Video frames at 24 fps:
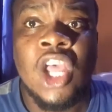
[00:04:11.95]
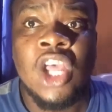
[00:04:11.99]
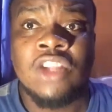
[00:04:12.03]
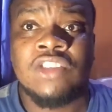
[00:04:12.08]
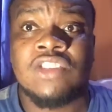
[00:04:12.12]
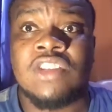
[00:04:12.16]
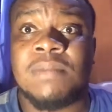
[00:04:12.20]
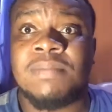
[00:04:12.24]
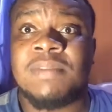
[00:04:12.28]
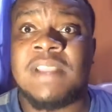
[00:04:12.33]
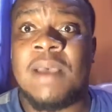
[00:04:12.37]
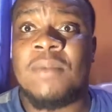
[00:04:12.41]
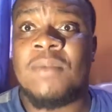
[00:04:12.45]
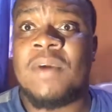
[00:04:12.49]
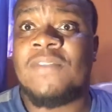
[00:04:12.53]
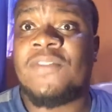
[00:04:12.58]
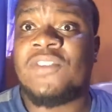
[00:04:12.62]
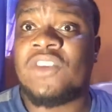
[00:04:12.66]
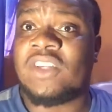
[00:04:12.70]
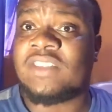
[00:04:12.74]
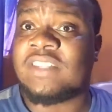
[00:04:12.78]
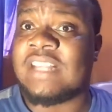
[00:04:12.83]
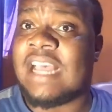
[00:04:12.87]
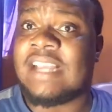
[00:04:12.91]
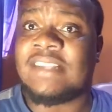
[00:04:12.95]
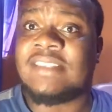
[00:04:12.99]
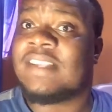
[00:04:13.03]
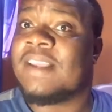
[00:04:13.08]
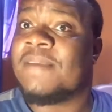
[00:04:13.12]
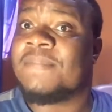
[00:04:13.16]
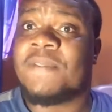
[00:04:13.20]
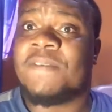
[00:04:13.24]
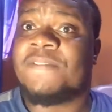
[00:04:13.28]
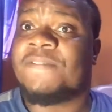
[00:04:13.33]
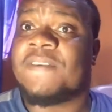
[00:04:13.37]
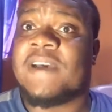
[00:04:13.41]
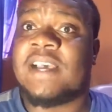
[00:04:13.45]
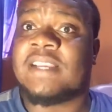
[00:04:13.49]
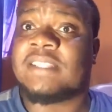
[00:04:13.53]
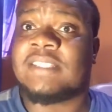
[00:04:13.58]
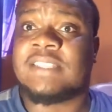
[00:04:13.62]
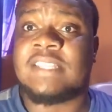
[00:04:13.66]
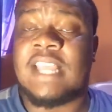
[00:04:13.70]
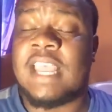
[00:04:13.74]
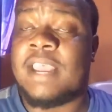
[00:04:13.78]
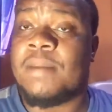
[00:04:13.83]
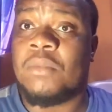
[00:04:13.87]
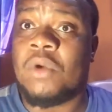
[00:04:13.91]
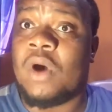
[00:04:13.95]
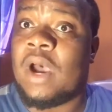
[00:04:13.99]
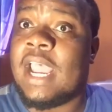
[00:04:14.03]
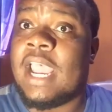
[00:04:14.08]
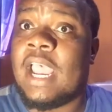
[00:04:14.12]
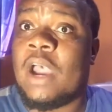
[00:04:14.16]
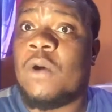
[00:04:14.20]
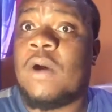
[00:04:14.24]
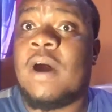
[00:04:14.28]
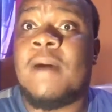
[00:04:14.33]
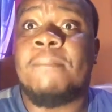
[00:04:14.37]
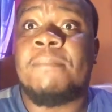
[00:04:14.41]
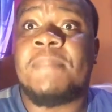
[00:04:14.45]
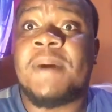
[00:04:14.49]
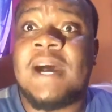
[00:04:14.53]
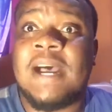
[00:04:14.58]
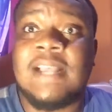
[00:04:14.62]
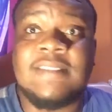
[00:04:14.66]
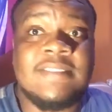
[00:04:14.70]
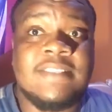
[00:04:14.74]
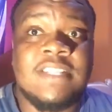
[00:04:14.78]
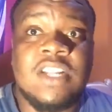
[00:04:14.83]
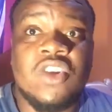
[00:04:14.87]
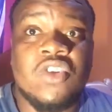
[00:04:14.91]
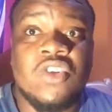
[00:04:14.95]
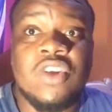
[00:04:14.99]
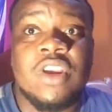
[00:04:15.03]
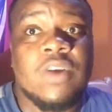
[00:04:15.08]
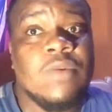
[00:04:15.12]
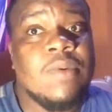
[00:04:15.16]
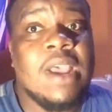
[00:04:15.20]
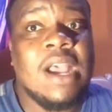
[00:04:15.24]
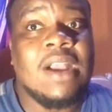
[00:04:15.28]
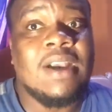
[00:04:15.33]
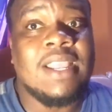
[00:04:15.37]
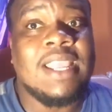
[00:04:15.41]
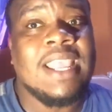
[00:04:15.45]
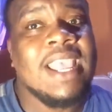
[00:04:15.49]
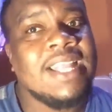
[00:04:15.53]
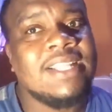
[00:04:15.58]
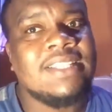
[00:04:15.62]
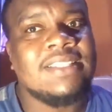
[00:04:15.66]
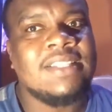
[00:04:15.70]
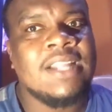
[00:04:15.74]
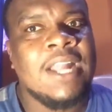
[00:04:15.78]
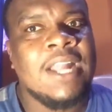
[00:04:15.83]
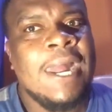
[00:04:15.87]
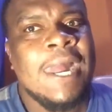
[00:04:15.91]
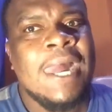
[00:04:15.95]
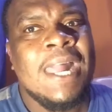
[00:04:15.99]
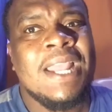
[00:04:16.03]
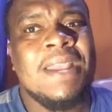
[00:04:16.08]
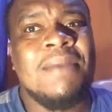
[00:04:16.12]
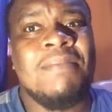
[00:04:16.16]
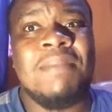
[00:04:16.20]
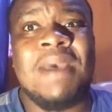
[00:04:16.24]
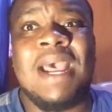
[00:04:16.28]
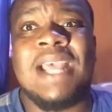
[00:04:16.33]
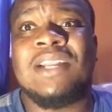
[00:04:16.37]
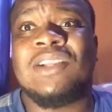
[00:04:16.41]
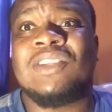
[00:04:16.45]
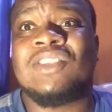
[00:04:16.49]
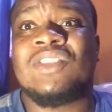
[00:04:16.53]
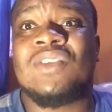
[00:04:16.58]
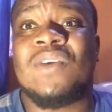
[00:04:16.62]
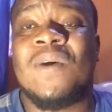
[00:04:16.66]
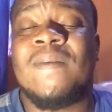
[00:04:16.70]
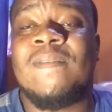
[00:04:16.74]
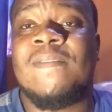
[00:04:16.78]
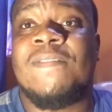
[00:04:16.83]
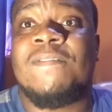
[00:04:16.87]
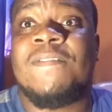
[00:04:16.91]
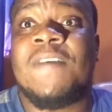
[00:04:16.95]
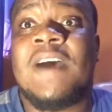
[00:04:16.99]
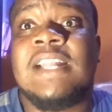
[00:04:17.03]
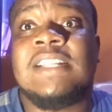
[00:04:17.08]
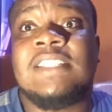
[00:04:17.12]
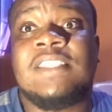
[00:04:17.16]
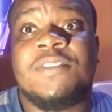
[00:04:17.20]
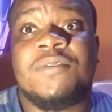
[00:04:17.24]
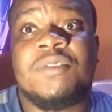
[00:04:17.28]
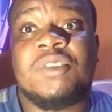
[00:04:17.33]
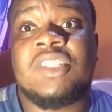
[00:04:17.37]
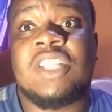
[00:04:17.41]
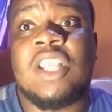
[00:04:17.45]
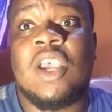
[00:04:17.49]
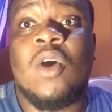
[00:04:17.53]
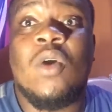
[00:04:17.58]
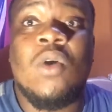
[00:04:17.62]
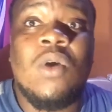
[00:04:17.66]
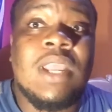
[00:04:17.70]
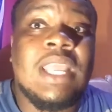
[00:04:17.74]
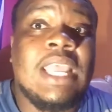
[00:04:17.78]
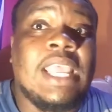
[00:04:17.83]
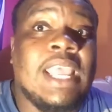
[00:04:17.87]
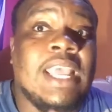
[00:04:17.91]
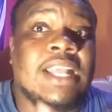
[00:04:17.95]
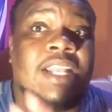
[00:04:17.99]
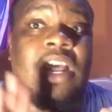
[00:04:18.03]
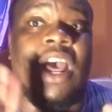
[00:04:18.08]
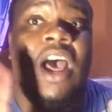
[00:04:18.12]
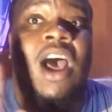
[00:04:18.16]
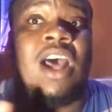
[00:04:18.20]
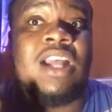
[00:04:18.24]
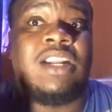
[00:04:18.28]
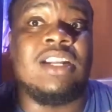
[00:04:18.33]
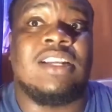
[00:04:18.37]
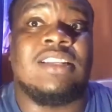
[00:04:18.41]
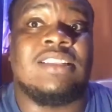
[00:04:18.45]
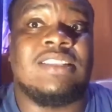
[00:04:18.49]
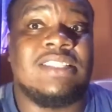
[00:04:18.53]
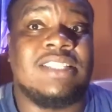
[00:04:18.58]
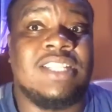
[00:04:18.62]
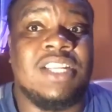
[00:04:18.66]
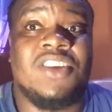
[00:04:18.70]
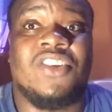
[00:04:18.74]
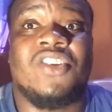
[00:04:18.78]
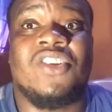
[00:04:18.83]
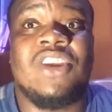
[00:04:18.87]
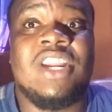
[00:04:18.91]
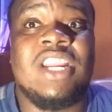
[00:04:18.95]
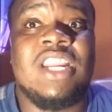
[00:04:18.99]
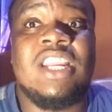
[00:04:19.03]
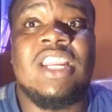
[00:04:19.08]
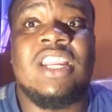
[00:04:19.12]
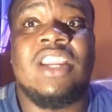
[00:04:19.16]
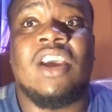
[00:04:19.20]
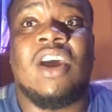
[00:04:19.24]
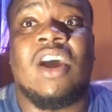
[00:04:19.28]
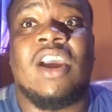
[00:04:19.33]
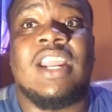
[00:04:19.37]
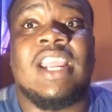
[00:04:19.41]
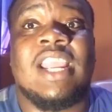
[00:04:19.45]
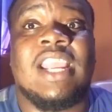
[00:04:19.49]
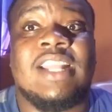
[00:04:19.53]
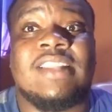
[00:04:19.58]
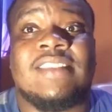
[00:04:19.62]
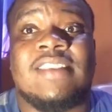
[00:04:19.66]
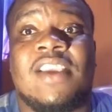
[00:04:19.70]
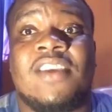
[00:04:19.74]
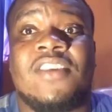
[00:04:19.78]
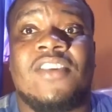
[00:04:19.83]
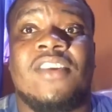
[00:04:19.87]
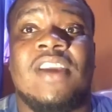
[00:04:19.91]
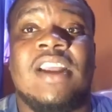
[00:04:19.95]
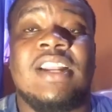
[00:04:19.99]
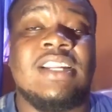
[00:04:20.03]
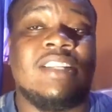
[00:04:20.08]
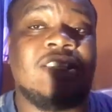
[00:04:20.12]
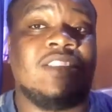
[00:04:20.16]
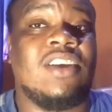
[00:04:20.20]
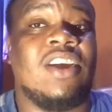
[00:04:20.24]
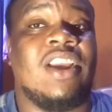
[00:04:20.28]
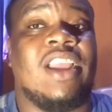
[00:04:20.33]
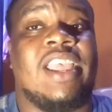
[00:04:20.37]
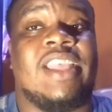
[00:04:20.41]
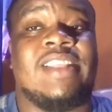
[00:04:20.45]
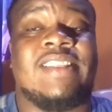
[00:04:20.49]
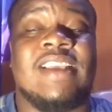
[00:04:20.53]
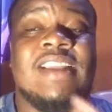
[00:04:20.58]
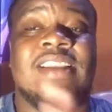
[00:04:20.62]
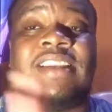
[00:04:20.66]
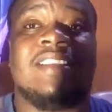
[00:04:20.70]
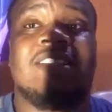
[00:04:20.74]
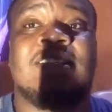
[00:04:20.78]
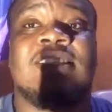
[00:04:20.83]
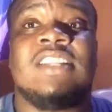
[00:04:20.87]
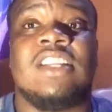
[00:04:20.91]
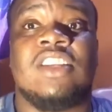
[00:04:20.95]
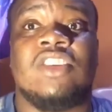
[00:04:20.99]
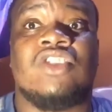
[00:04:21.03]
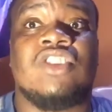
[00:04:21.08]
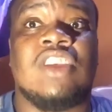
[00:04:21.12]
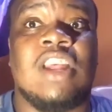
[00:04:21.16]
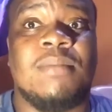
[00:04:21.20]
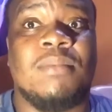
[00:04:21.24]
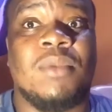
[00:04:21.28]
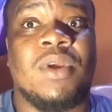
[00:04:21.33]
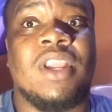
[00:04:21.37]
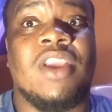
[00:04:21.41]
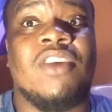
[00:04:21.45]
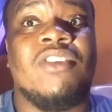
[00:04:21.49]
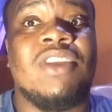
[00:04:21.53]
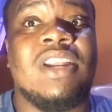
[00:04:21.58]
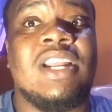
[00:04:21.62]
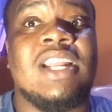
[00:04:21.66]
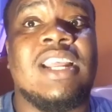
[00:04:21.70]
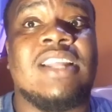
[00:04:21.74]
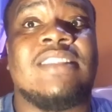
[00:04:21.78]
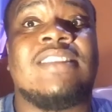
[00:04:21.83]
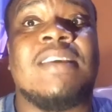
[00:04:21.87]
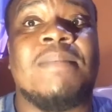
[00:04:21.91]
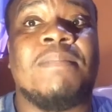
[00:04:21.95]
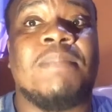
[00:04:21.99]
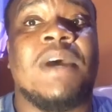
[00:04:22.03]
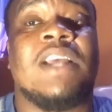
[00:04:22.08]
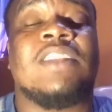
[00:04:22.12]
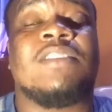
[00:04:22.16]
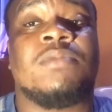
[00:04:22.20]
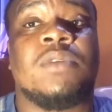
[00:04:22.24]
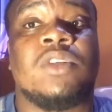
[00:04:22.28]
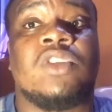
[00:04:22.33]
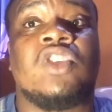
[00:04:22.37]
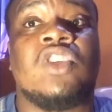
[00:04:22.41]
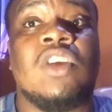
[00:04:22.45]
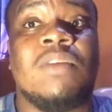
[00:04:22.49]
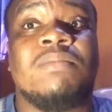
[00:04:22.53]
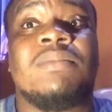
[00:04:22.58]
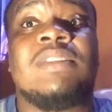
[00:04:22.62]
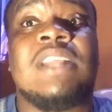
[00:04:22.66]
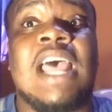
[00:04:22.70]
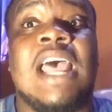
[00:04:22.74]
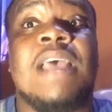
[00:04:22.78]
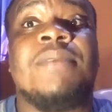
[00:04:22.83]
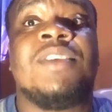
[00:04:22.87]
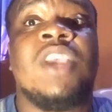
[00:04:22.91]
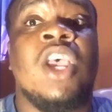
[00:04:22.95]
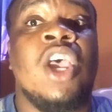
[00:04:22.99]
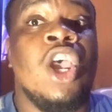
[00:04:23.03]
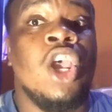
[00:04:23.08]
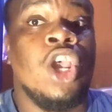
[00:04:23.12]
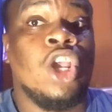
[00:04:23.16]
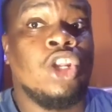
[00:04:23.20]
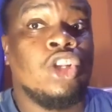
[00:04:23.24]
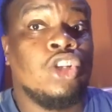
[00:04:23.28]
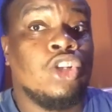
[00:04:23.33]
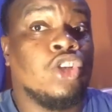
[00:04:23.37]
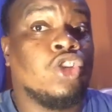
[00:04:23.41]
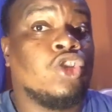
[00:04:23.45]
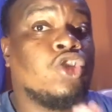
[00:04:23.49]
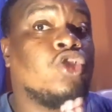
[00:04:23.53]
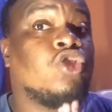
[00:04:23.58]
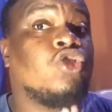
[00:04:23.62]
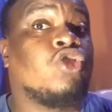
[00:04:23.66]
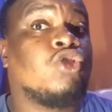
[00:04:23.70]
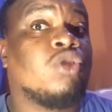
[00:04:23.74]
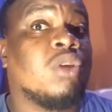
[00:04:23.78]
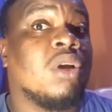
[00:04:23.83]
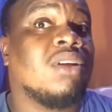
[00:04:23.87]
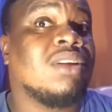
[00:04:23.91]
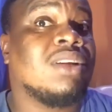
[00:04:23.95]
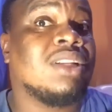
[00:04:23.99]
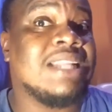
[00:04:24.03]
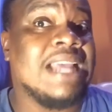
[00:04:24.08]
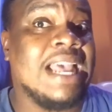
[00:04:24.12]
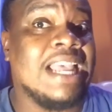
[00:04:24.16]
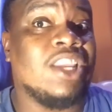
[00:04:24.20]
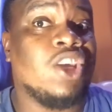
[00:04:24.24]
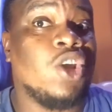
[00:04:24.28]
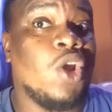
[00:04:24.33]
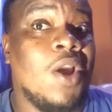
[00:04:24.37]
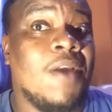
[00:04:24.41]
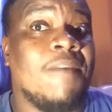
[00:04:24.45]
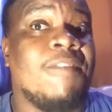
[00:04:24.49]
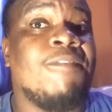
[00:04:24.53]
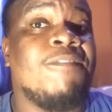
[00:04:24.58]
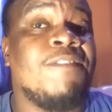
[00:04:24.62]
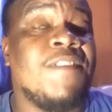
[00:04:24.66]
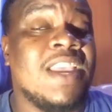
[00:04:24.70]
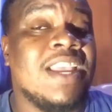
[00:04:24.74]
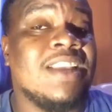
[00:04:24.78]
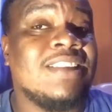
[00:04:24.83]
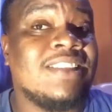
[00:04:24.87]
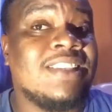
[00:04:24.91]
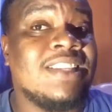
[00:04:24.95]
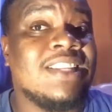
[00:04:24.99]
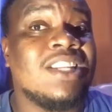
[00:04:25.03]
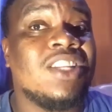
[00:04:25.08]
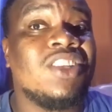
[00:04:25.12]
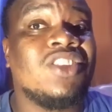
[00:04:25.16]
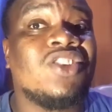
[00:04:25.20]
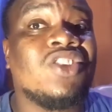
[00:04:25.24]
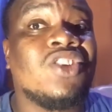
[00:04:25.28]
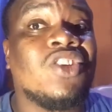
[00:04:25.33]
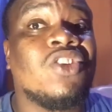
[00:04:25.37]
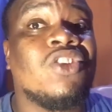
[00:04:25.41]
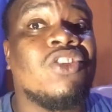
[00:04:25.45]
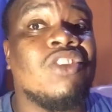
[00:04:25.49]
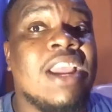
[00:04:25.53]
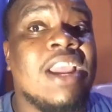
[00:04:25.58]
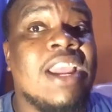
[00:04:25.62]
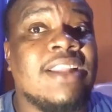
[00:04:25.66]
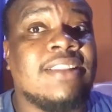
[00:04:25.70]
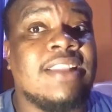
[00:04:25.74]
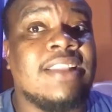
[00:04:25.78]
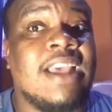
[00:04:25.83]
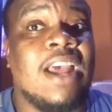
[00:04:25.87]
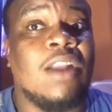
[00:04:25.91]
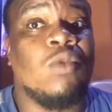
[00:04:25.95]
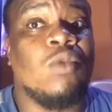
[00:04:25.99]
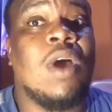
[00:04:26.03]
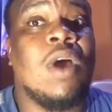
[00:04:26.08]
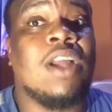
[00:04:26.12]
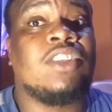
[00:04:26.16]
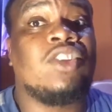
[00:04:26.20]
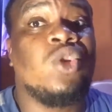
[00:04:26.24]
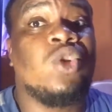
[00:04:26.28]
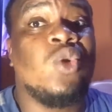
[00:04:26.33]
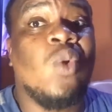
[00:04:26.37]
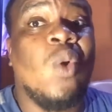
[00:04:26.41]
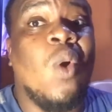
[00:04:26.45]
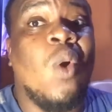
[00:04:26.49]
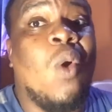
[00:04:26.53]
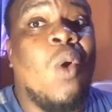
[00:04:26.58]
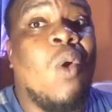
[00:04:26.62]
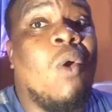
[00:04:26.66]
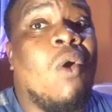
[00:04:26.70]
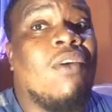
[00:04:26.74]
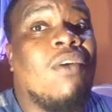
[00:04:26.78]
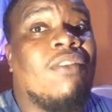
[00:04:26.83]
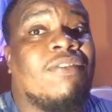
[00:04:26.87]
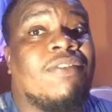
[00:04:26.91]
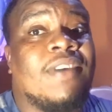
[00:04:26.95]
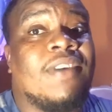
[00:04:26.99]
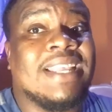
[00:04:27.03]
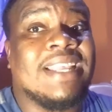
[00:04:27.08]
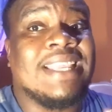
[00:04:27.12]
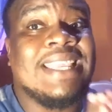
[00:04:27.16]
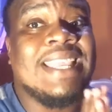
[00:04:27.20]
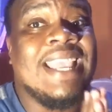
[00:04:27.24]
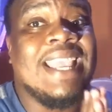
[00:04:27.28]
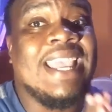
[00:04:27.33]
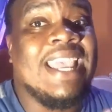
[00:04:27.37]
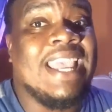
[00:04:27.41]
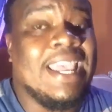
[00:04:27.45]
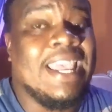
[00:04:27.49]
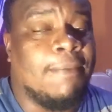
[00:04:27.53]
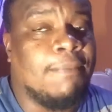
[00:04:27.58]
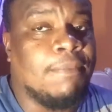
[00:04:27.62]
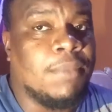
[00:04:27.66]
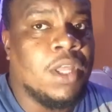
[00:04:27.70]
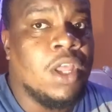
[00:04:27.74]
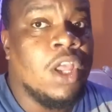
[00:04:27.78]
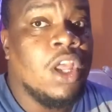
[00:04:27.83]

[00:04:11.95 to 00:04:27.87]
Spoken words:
Sometimes we have to just accept the fact, say, boy, I want pass degree, we are going to get, it might not sound fancy if you say, oh, you get honors degree, or you get a credit, or you get a distinction, but you really get a pass. But sometimes the struggle that you're facing is great, and what you overcame